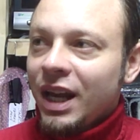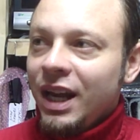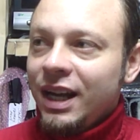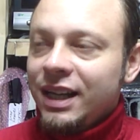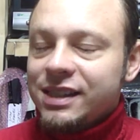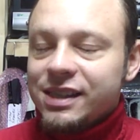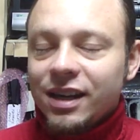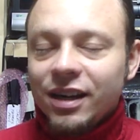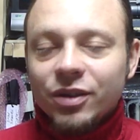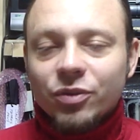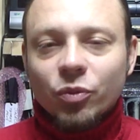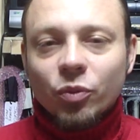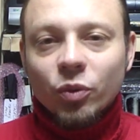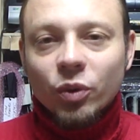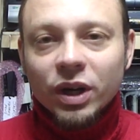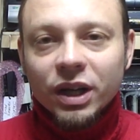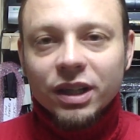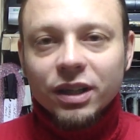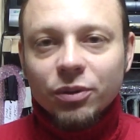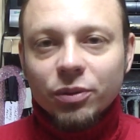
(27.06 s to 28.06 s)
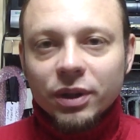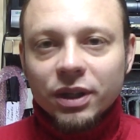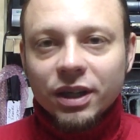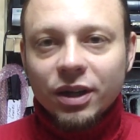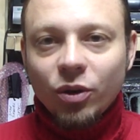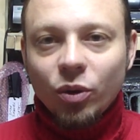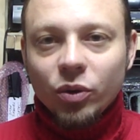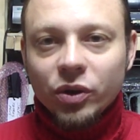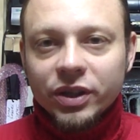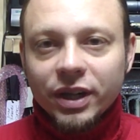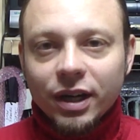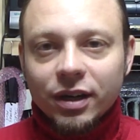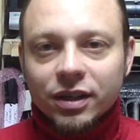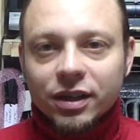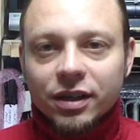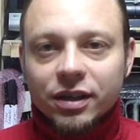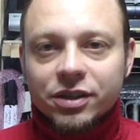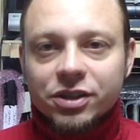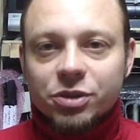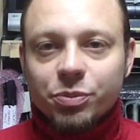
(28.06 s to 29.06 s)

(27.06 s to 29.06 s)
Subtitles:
It's gotten really cold out here in